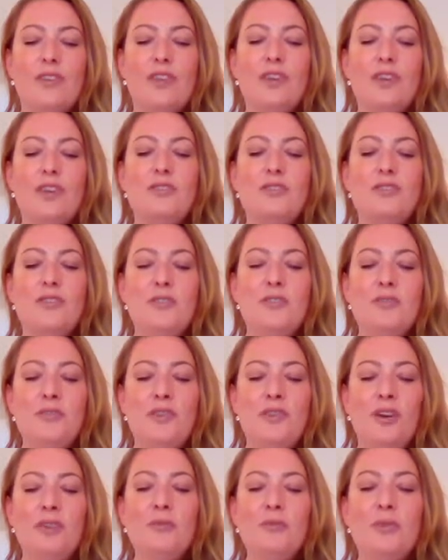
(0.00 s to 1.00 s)
that you
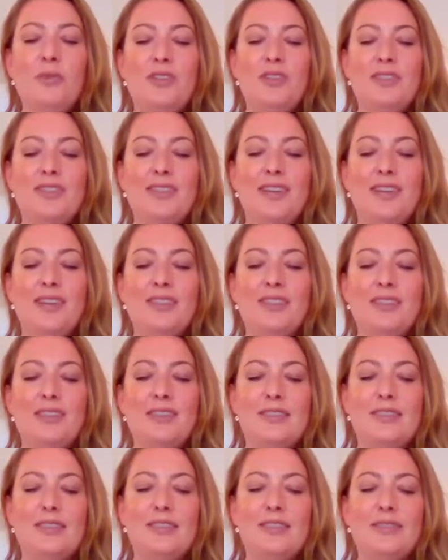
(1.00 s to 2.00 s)
know what this
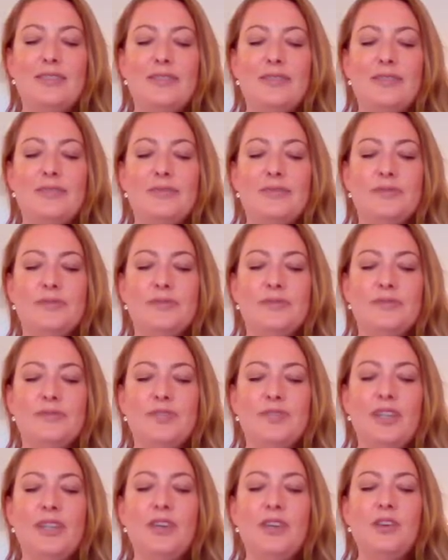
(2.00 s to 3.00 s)
is.
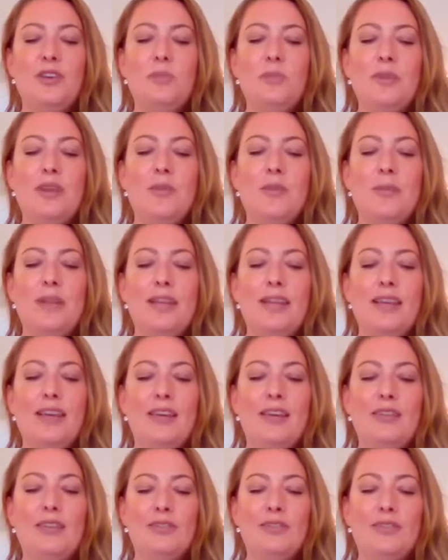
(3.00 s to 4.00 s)
It could be a
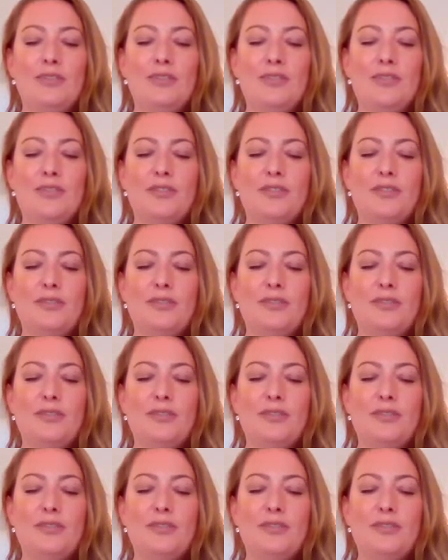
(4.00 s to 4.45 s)
belief